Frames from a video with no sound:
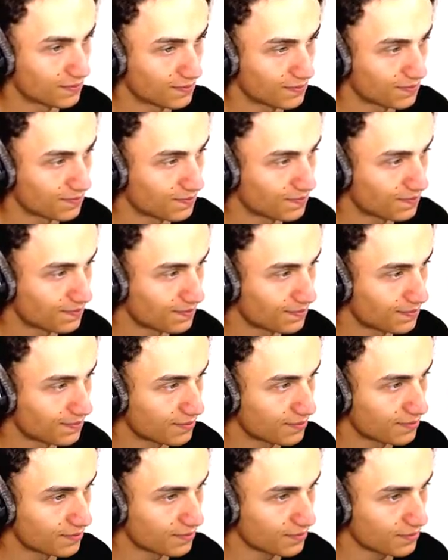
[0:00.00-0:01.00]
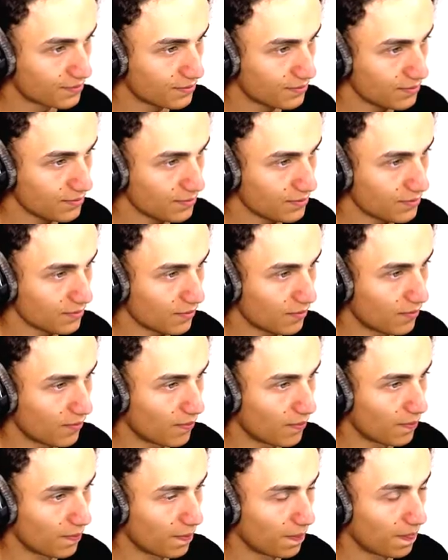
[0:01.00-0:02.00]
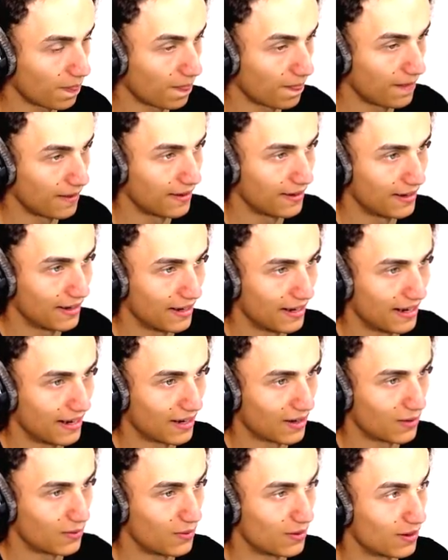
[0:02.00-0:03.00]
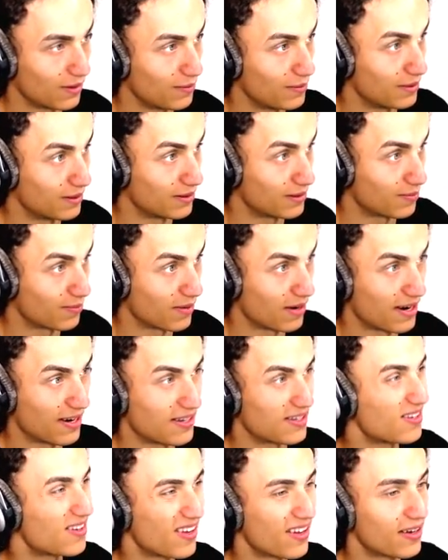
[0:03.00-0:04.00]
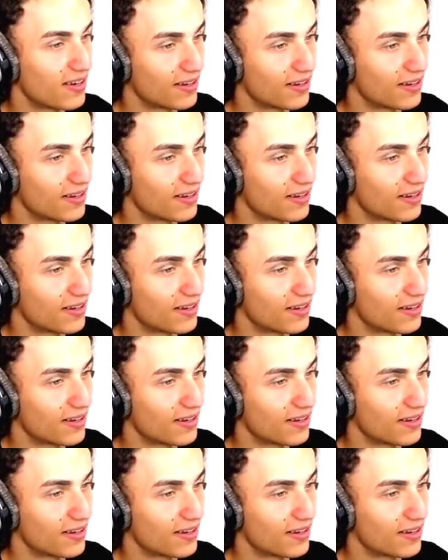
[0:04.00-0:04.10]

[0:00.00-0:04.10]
Okay, so will I. That's what we're with. All right, I'm gonna skip I don't want to be that. surprised.